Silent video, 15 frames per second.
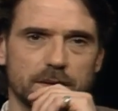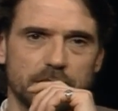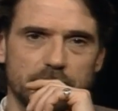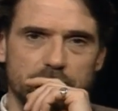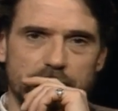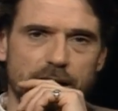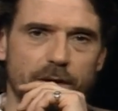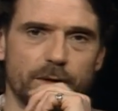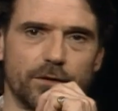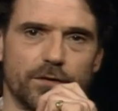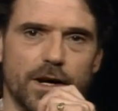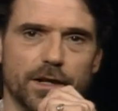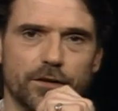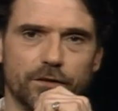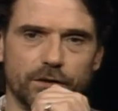I always
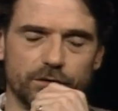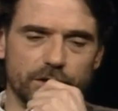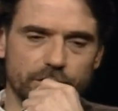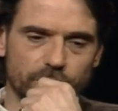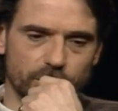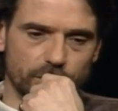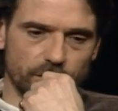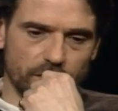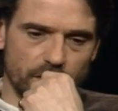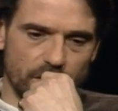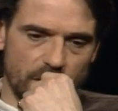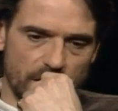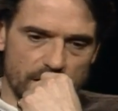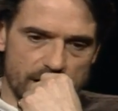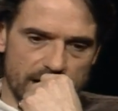find it so difficult.
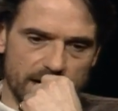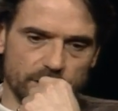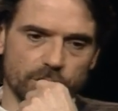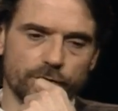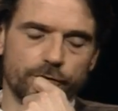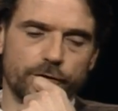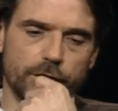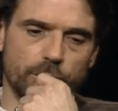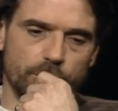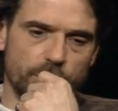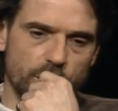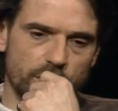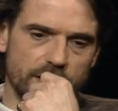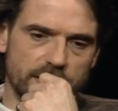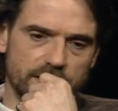And on film,
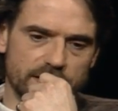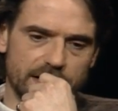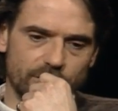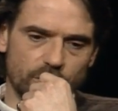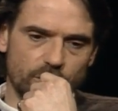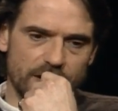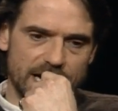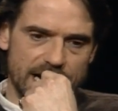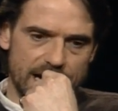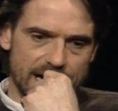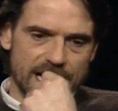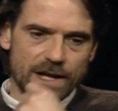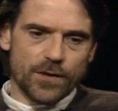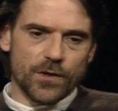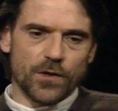it's never really
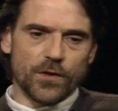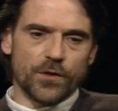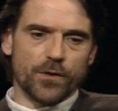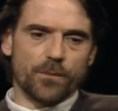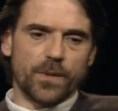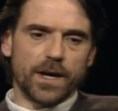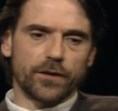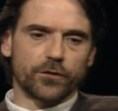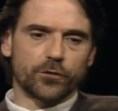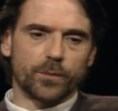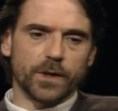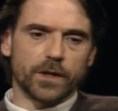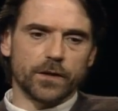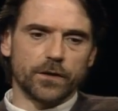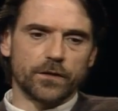the best,
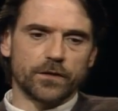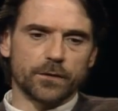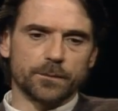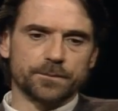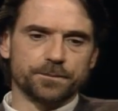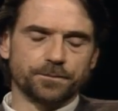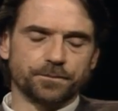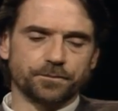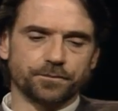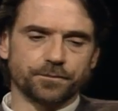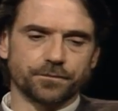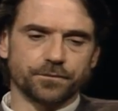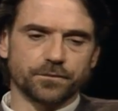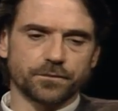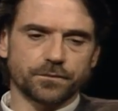because
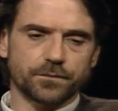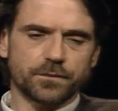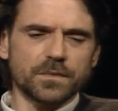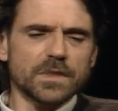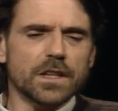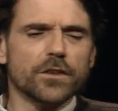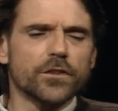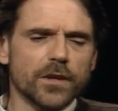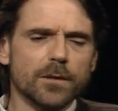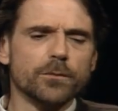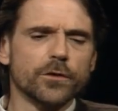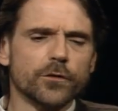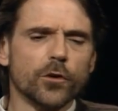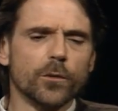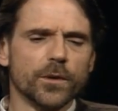some
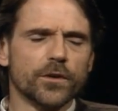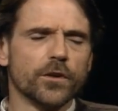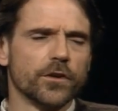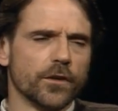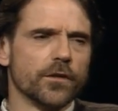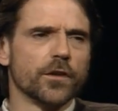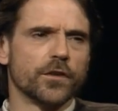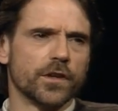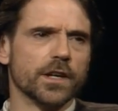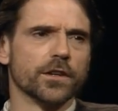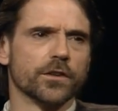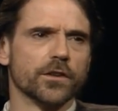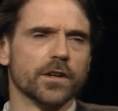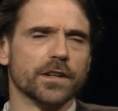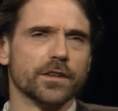performances in the
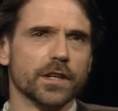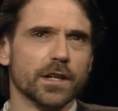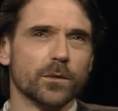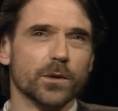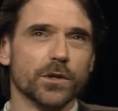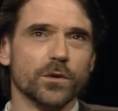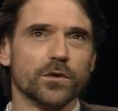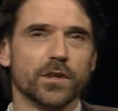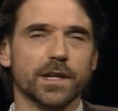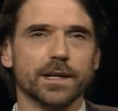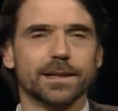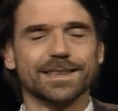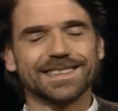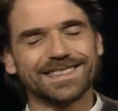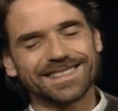theatre, I think, when you think,
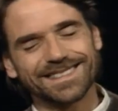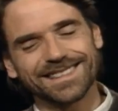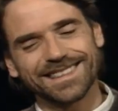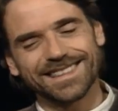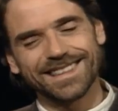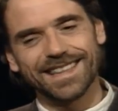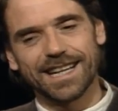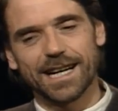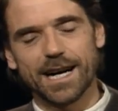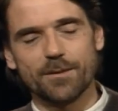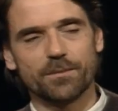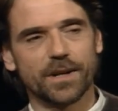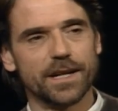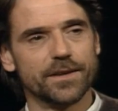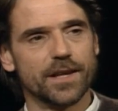yeah, I
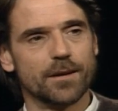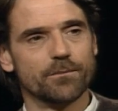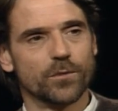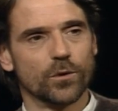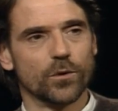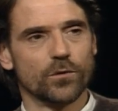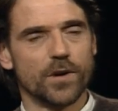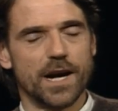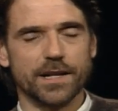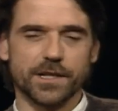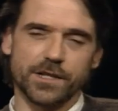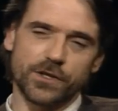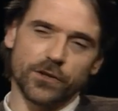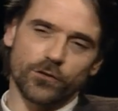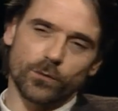played that ball right,
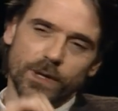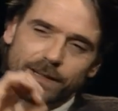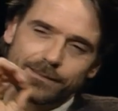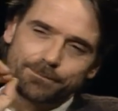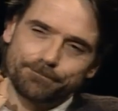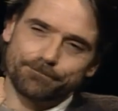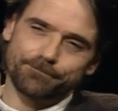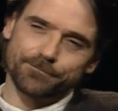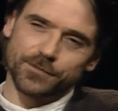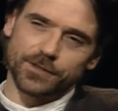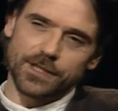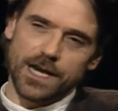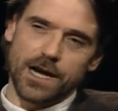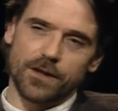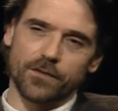it just went
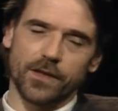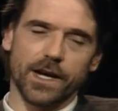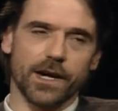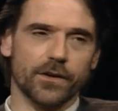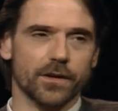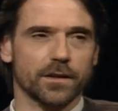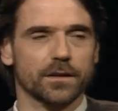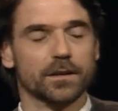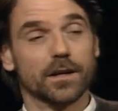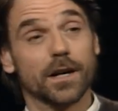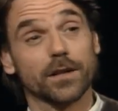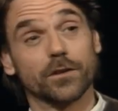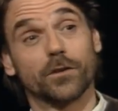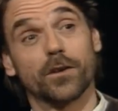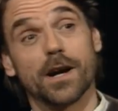down there and
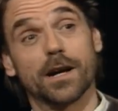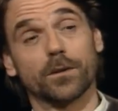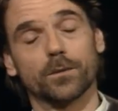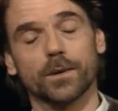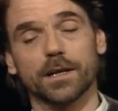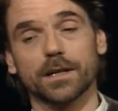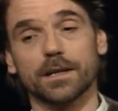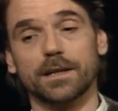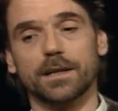cracked well.